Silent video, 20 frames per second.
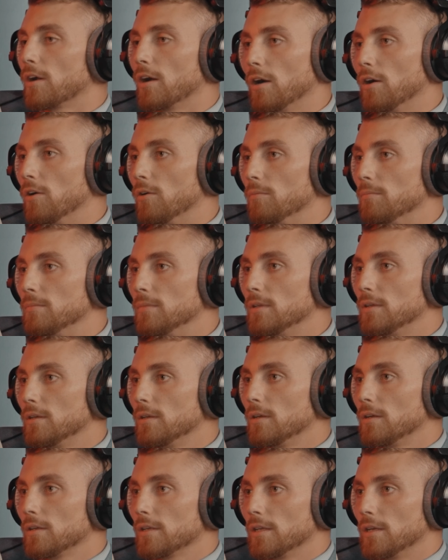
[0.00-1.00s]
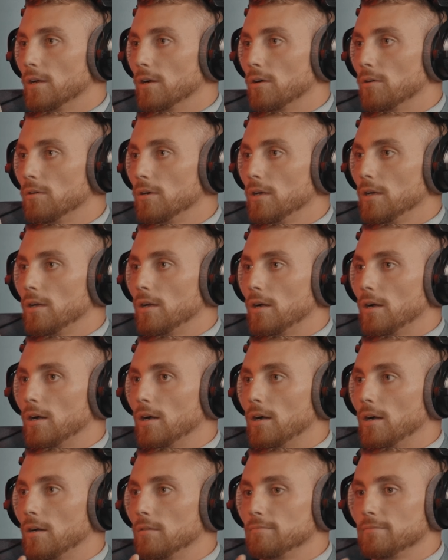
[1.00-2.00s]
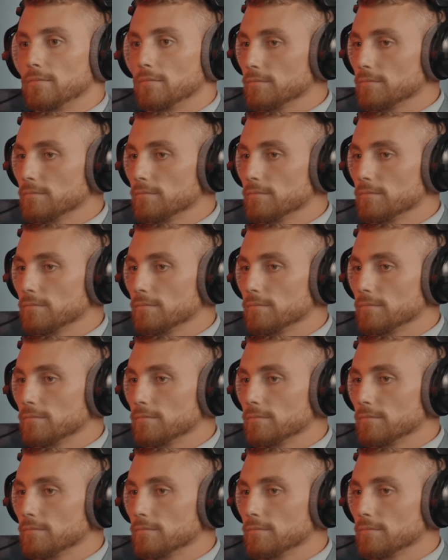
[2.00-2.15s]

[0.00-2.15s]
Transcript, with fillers: home, you know, uh,